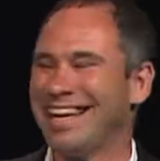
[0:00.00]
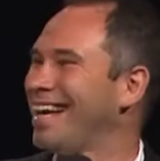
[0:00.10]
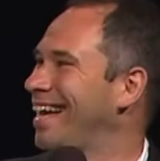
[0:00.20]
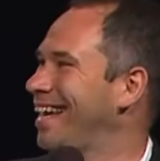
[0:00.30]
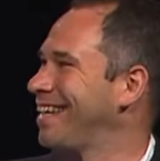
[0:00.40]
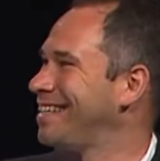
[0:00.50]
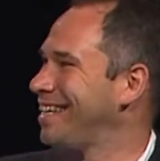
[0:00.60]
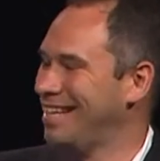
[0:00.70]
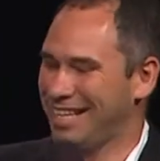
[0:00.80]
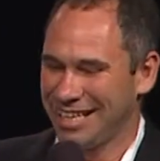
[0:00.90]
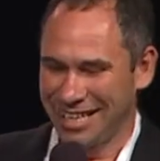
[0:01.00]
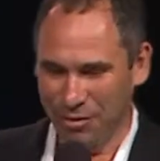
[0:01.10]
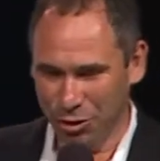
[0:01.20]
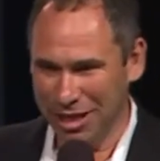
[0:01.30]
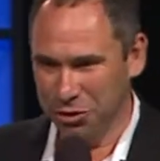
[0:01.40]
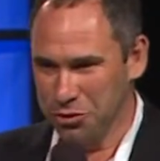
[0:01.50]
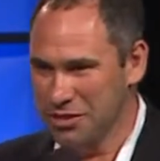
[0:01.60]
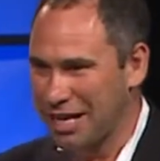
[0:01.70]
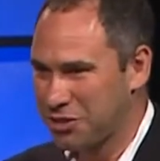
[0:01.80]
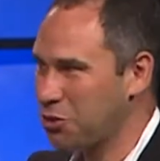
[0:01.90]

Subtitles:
And I would like to start.